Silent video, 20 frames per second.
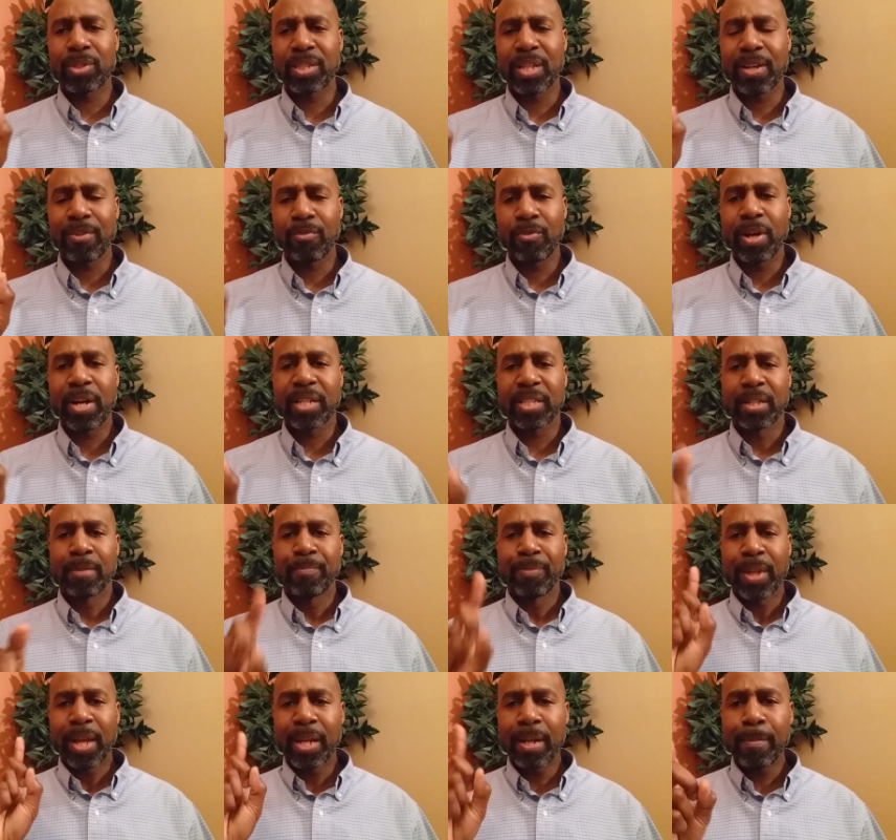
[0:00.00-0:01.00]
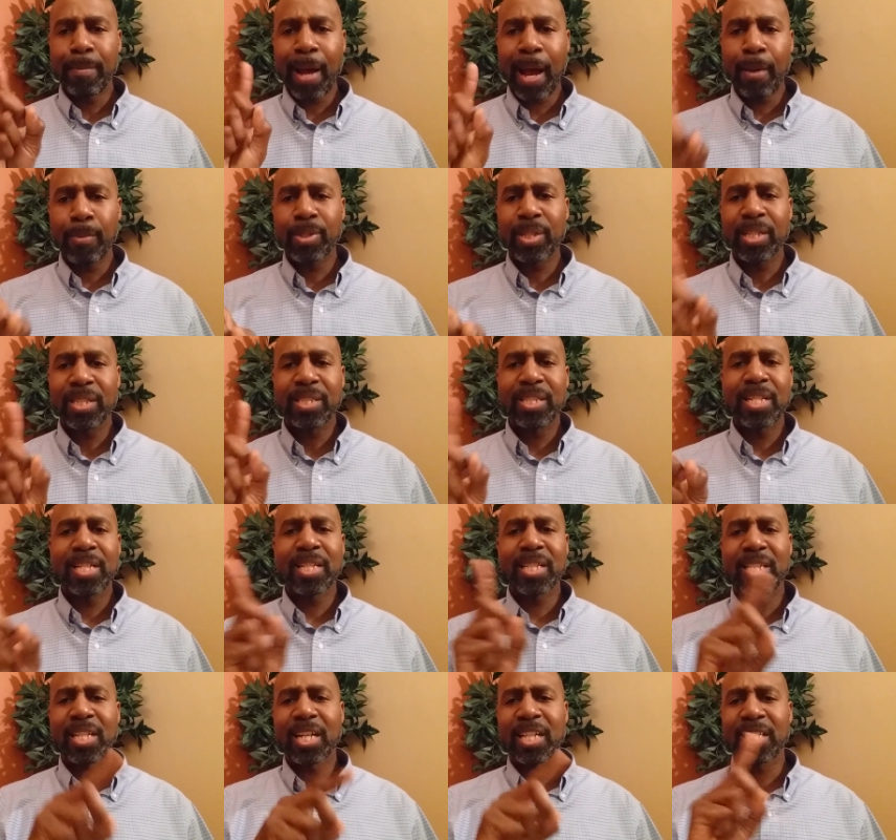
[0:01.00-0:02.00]
was at rest. And the Bible says
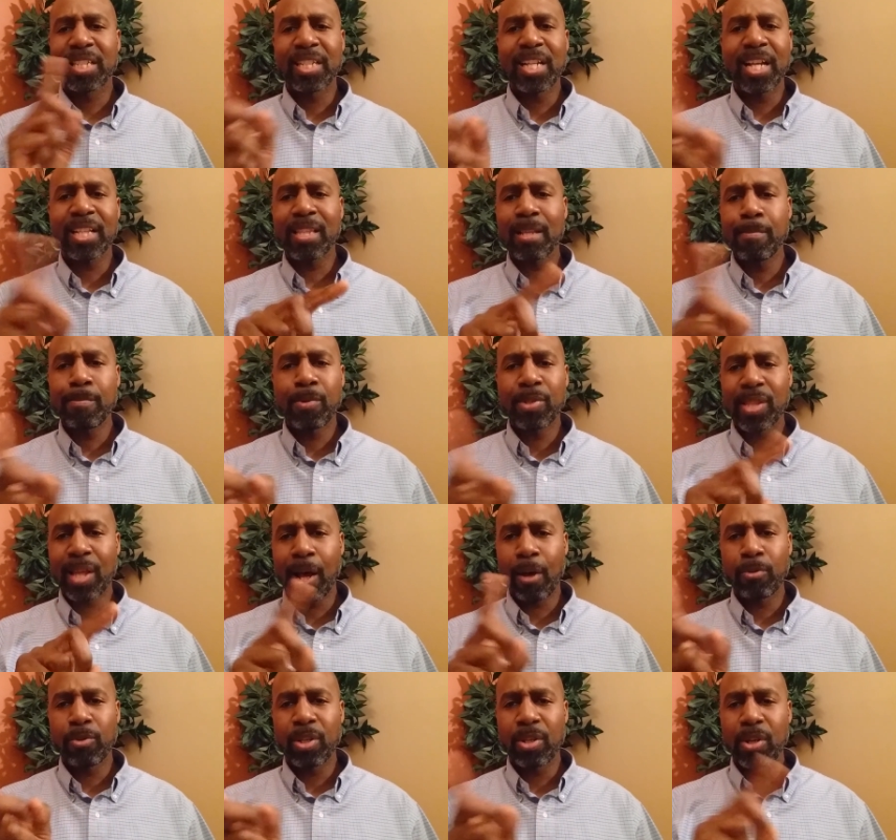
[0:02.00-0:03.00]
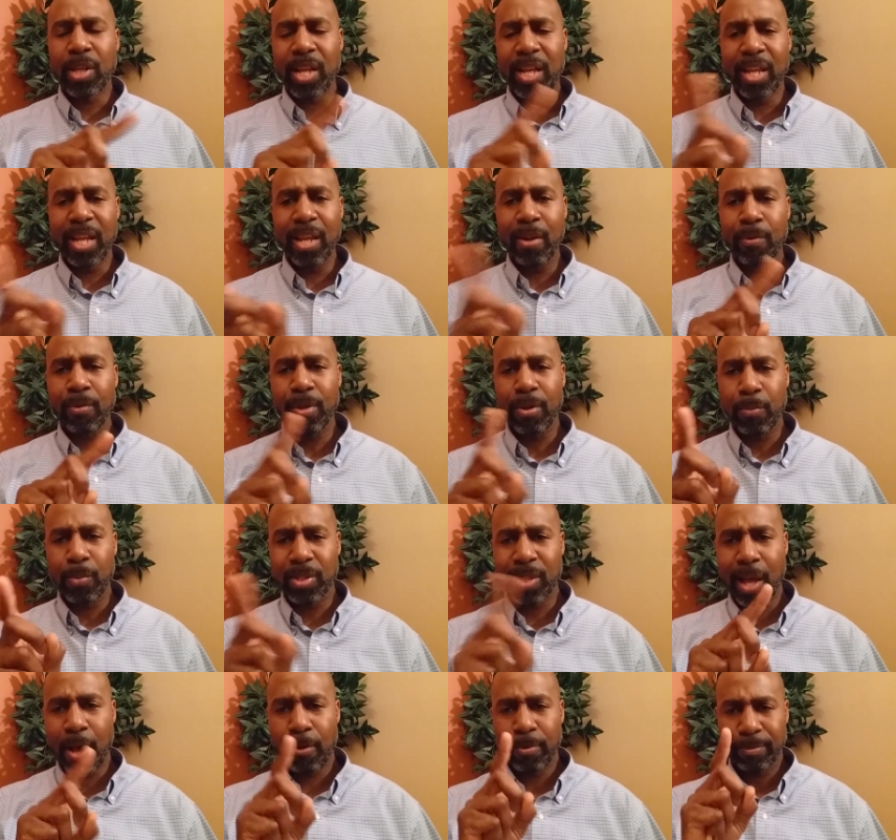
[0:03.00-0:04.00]
Jesus does nothing without hearing,
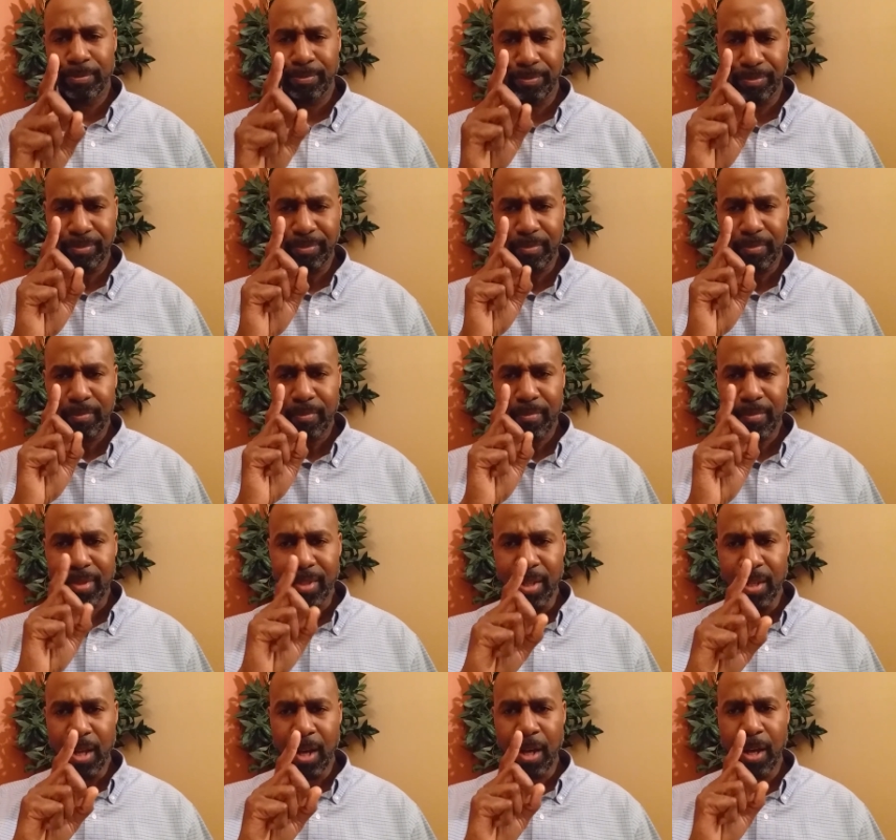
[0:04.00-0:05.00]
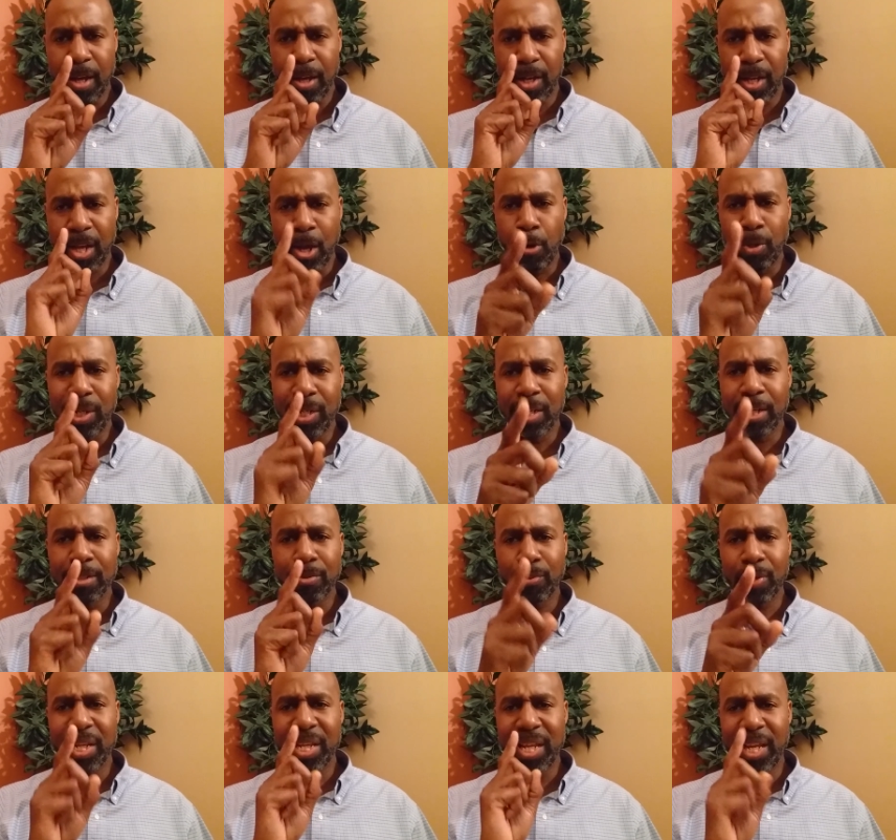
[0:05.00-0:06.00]
without, uh, only
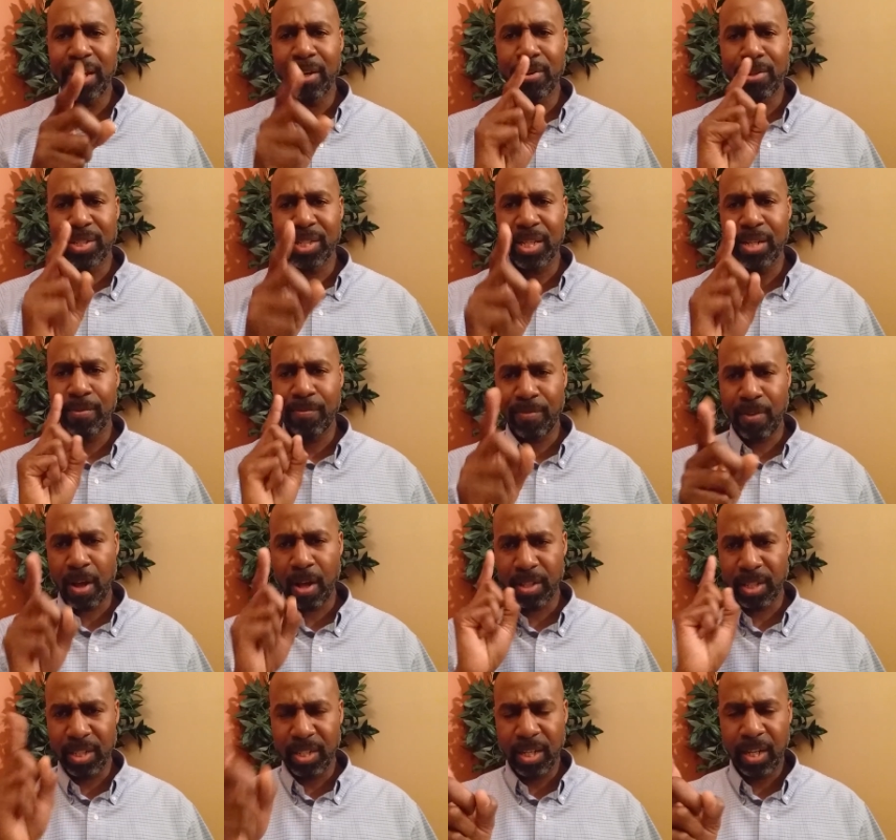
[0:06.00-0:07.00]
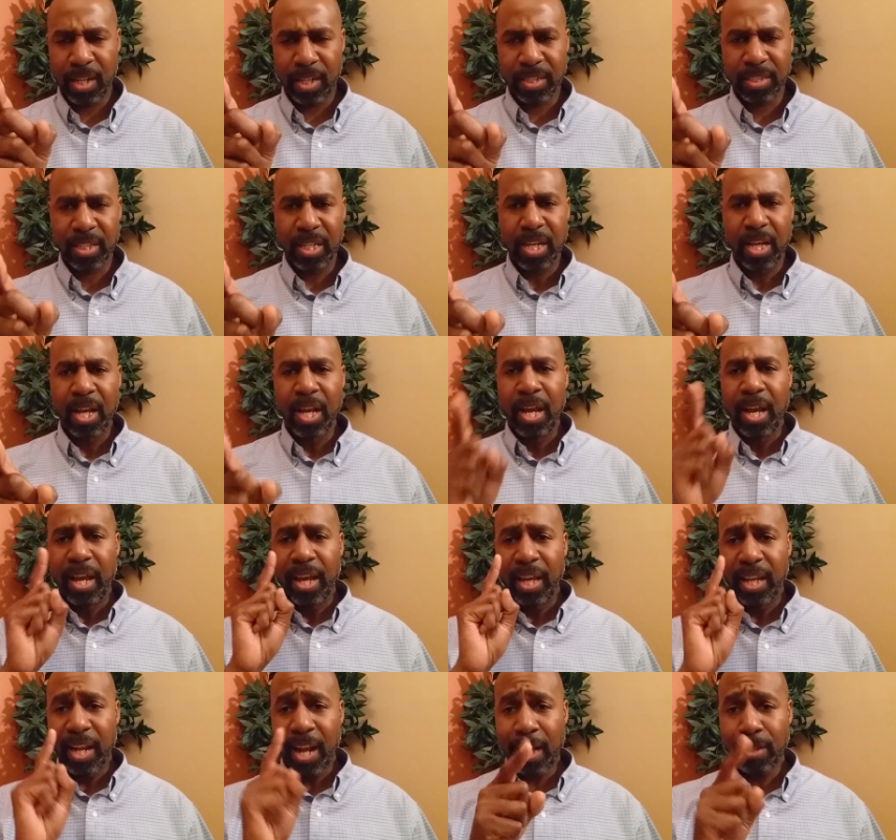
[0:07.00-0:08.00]
does what he hears and see the Father does.
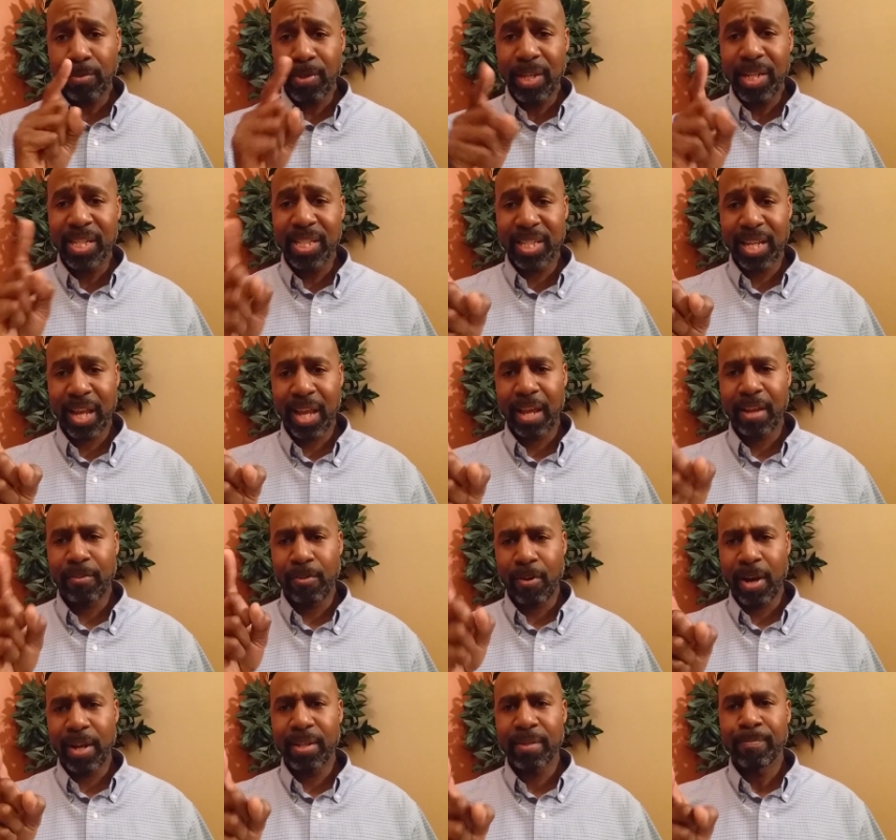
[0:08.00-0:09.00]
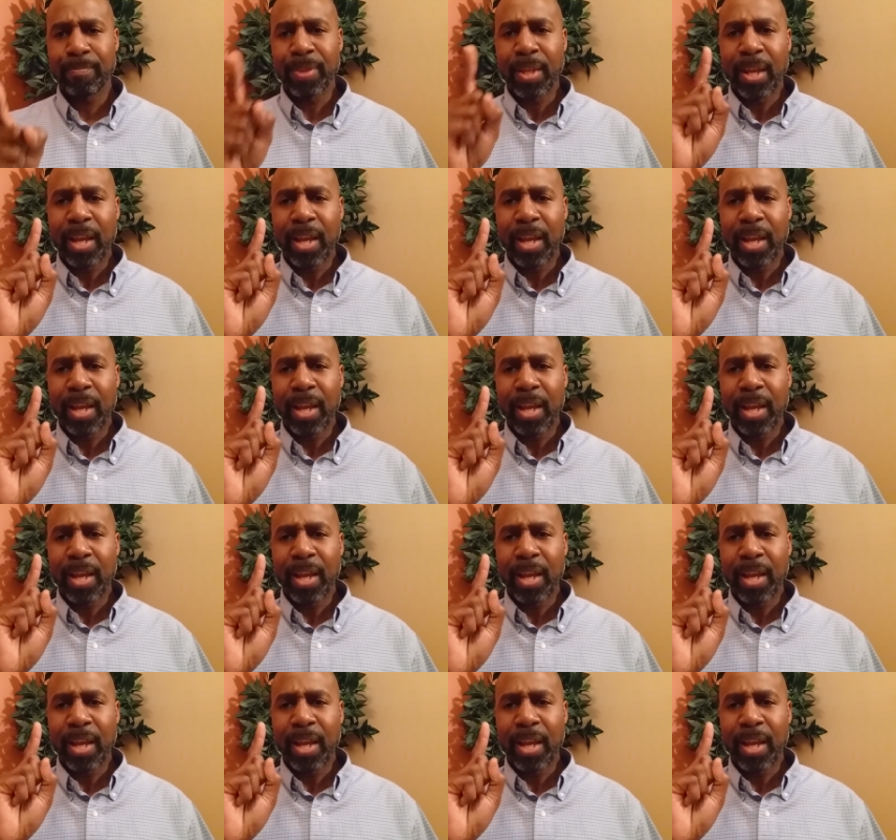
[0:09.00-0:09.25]
That's what he said, right?